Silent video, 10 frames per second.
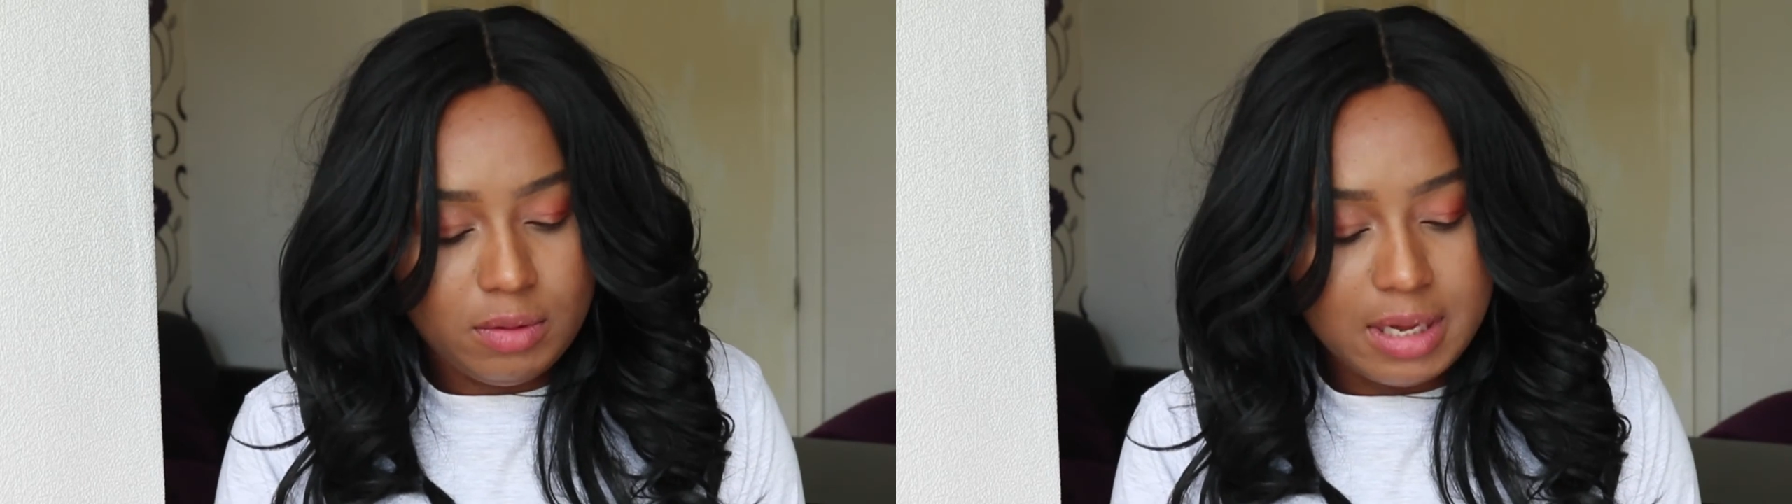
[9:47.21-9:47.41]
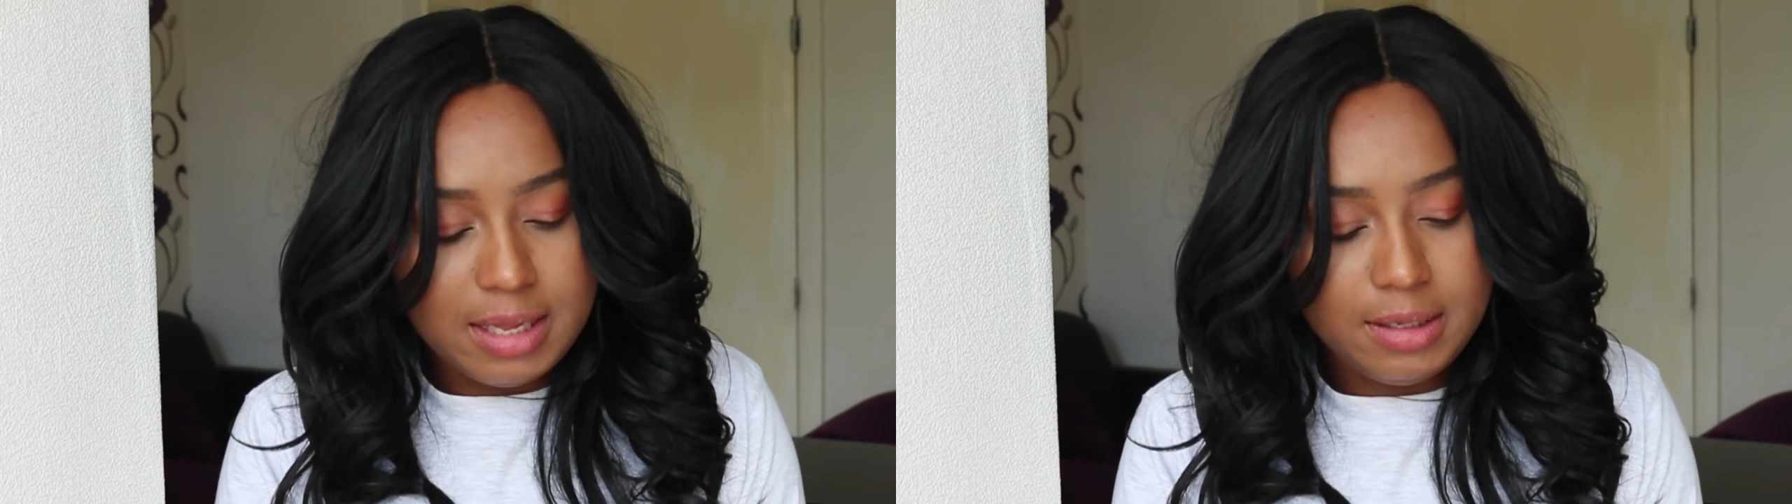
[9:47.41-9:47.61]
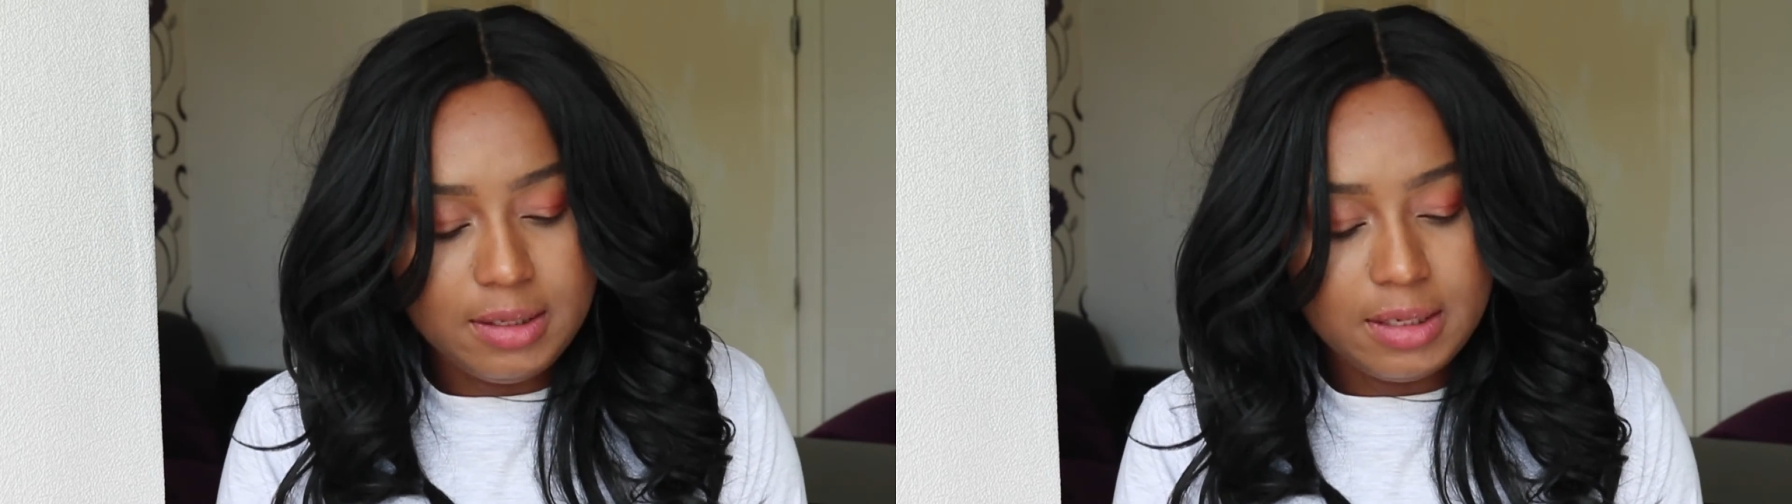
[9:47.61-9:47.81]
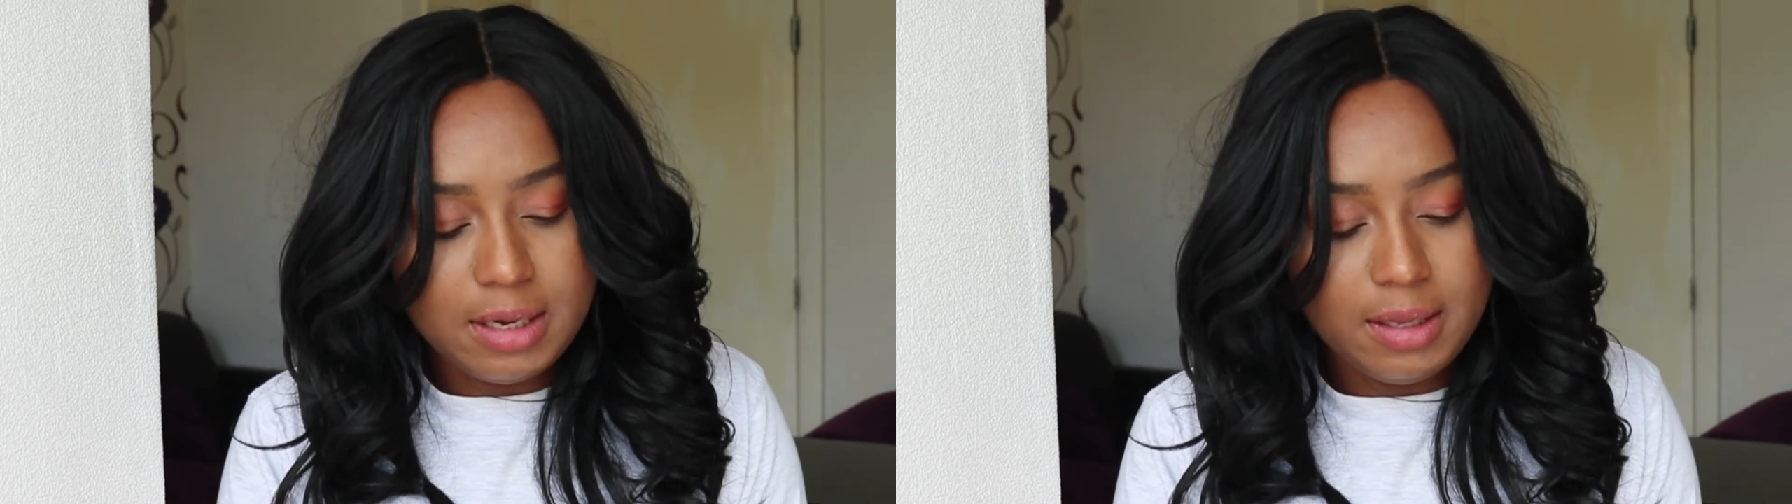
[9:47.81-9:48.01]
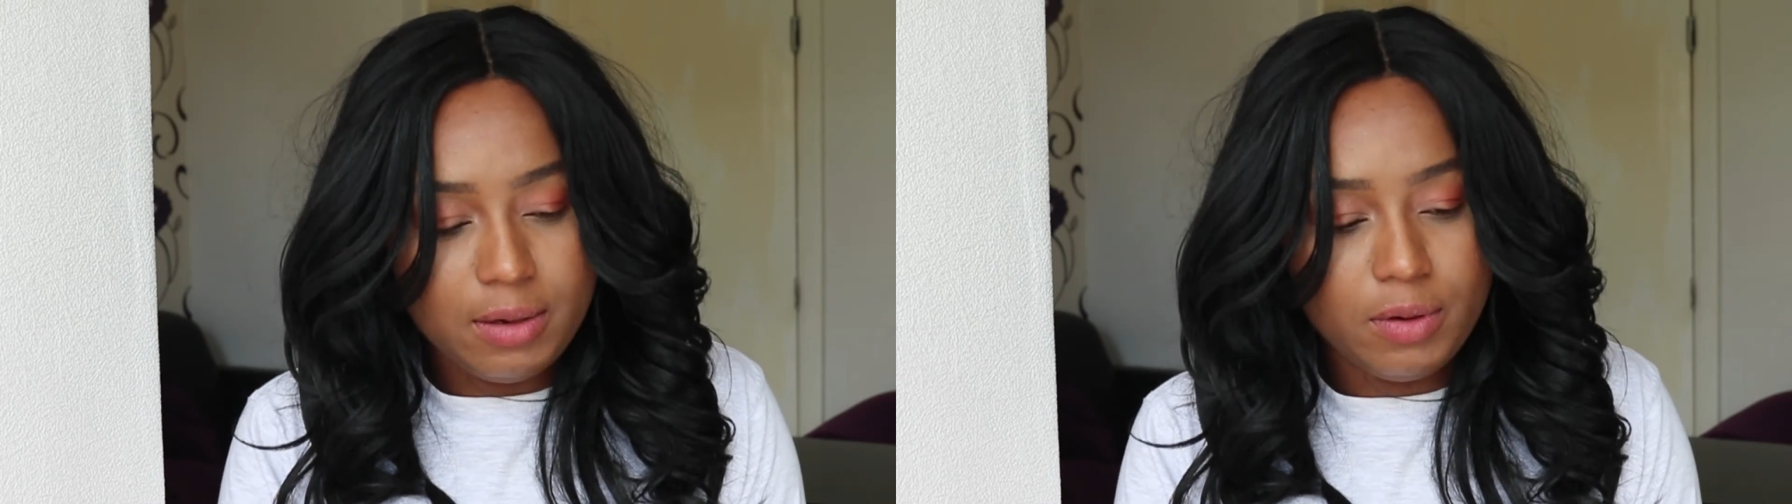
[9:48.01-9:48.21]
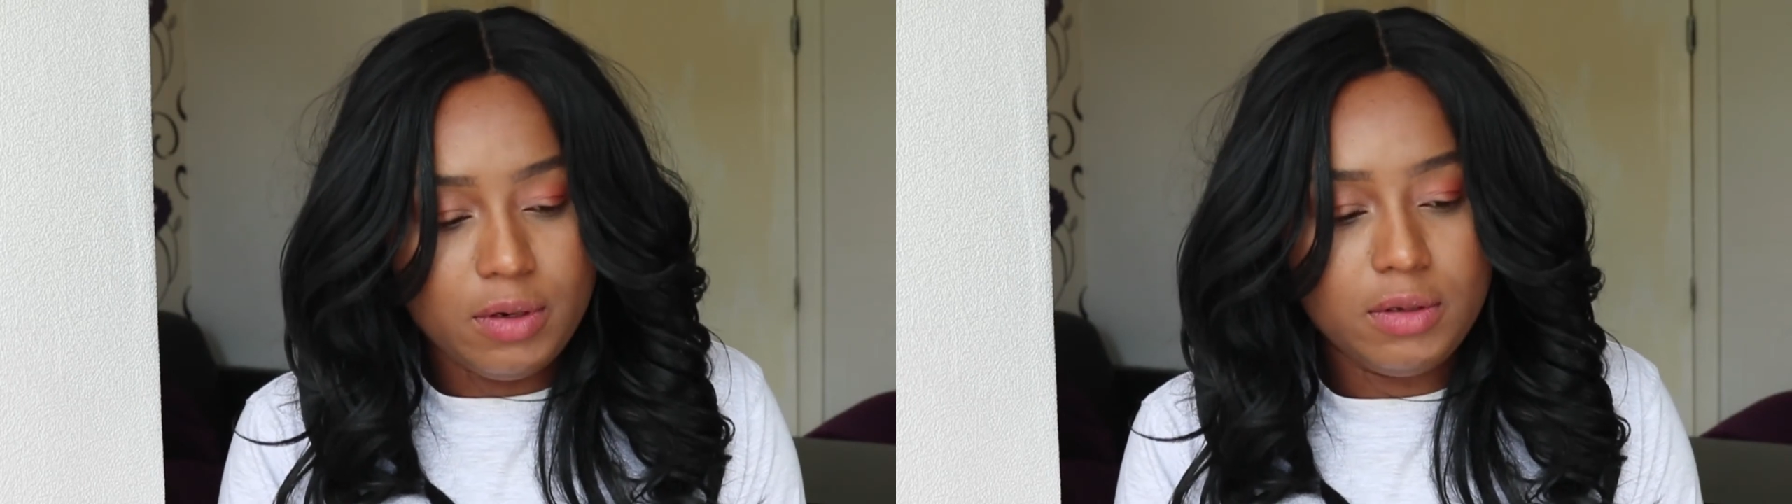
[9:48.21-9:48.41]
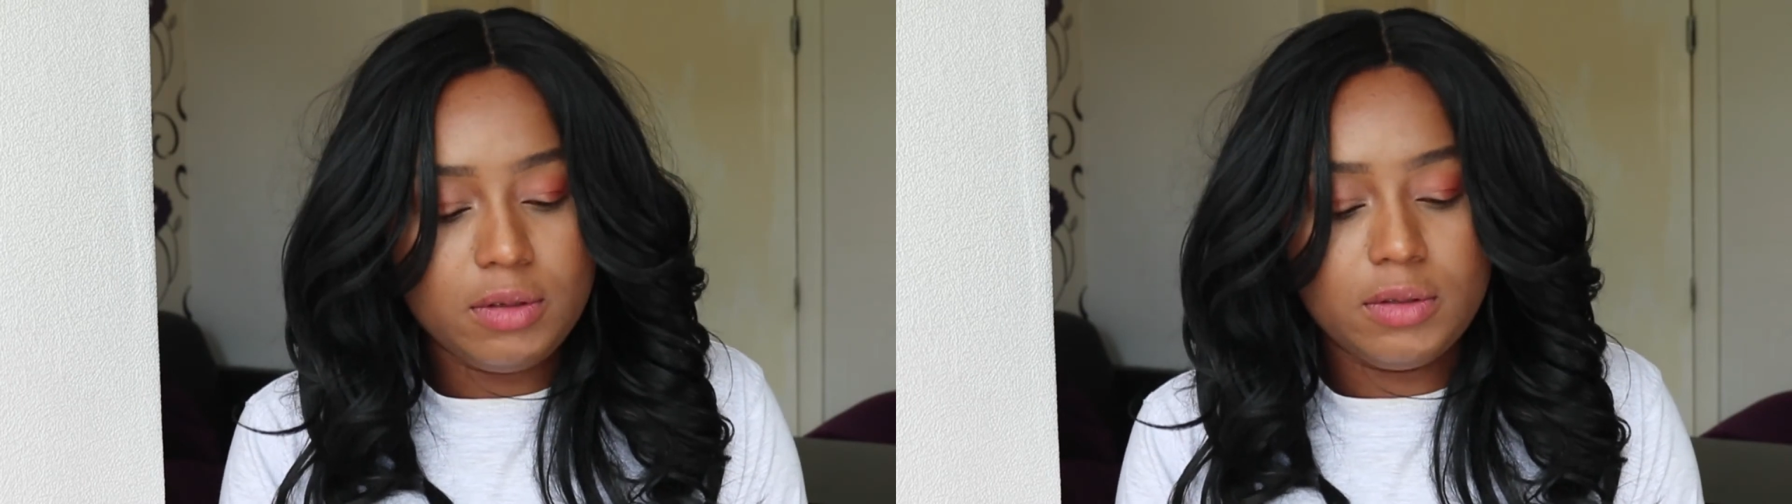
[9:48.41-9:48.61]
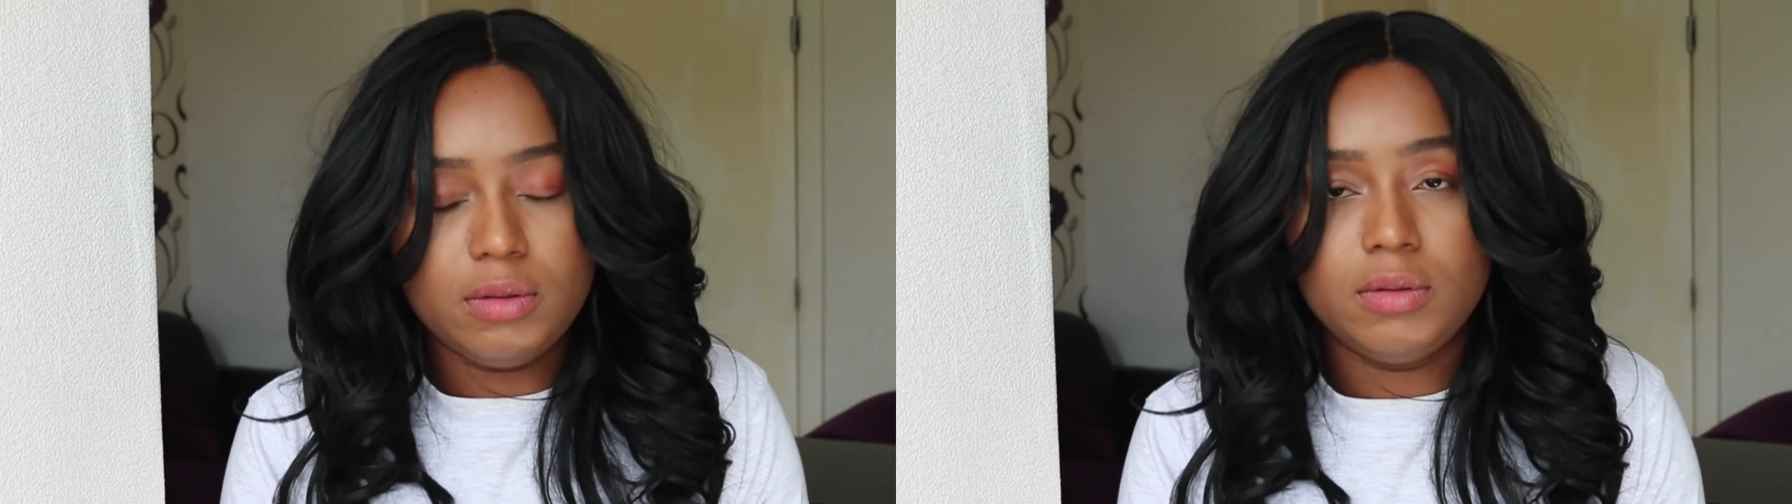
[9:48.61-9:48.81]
and this is how that one looks.